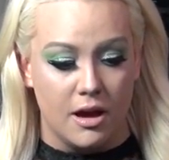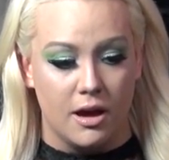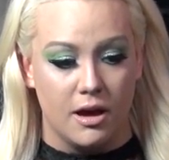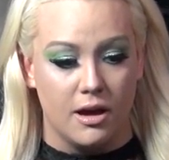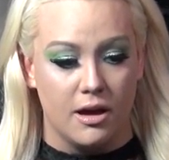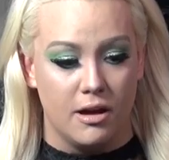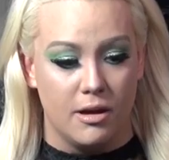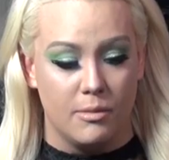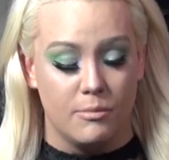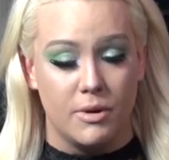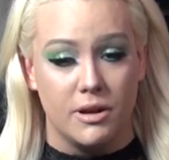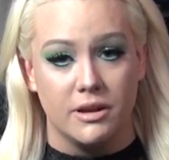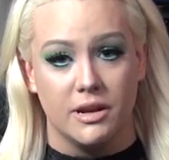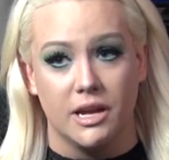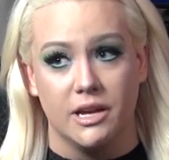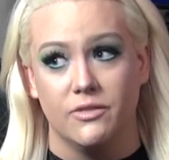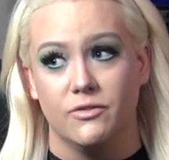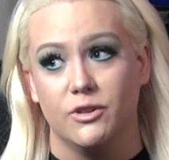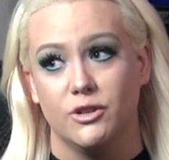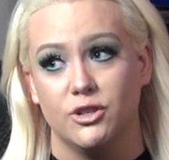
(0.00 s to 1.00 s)
um,
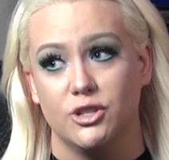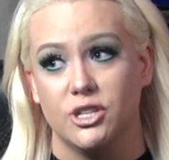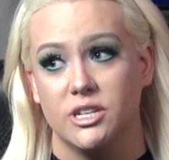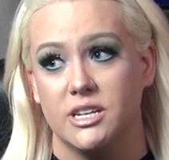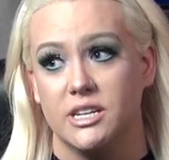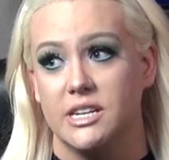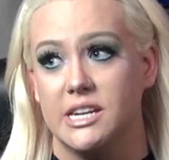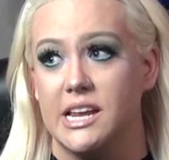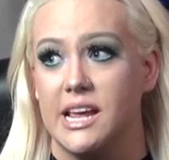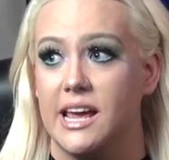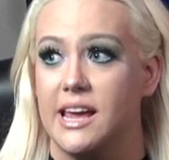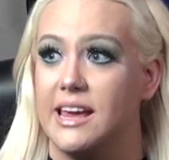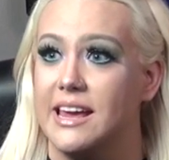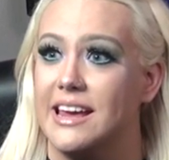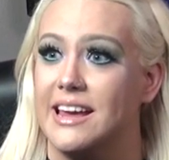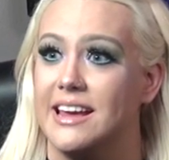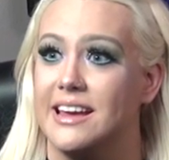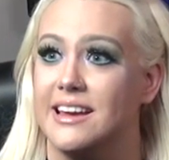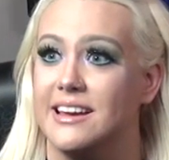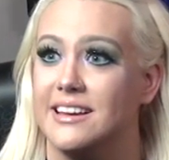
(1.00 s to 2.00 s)
night vision
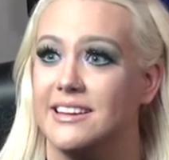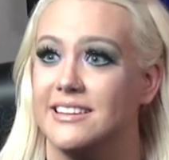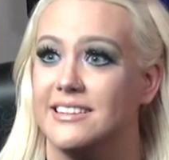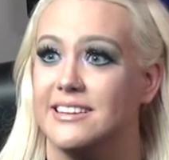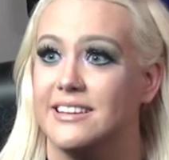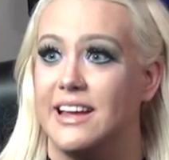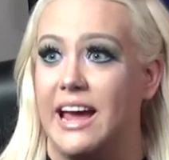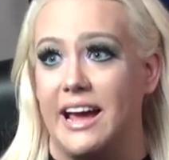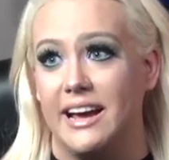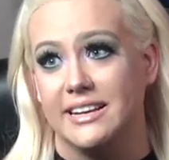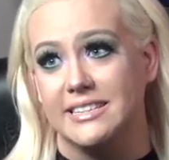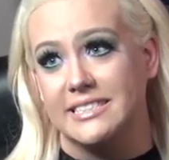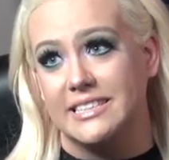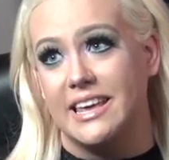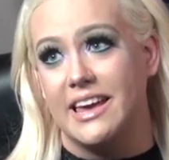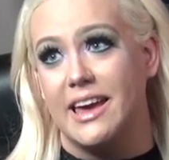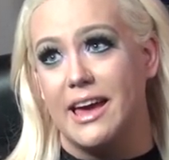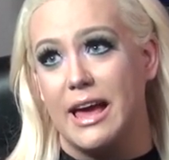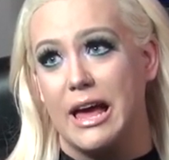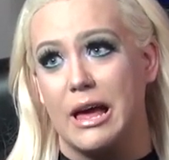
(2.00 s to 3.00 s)
and
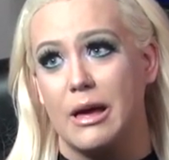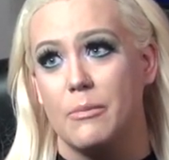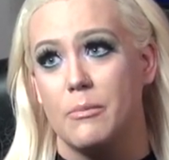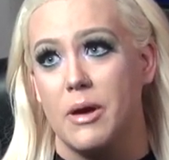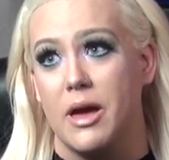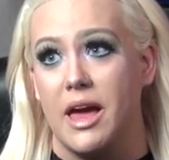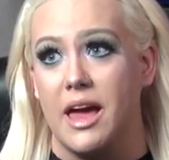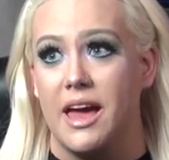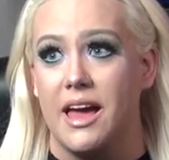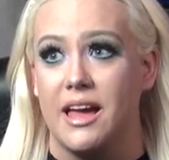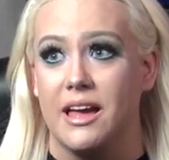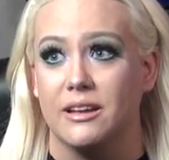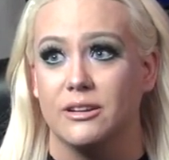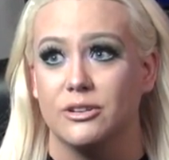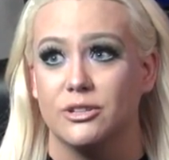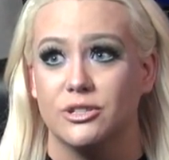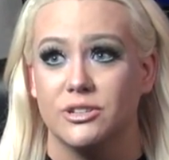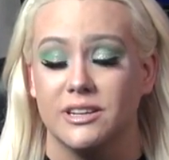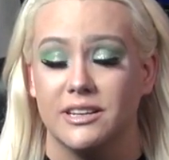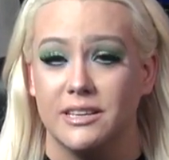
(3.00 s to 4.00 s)
X-Cam
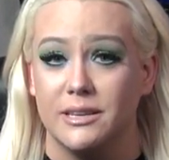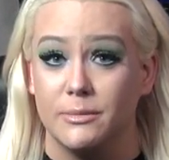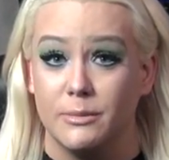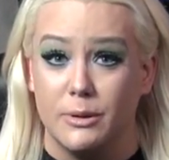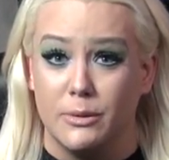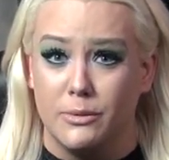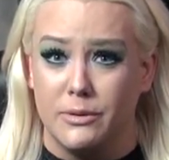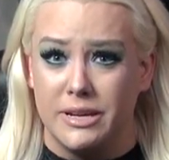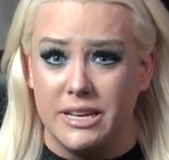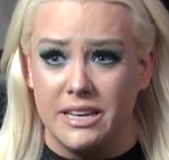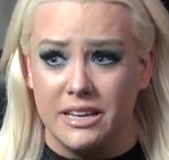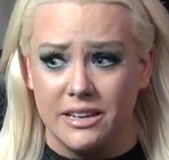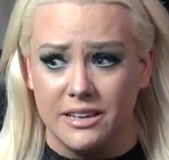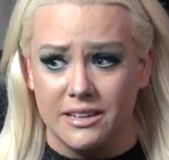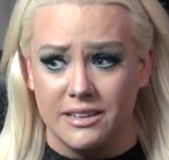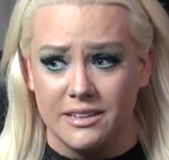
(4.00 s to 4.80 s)
and should I keep going?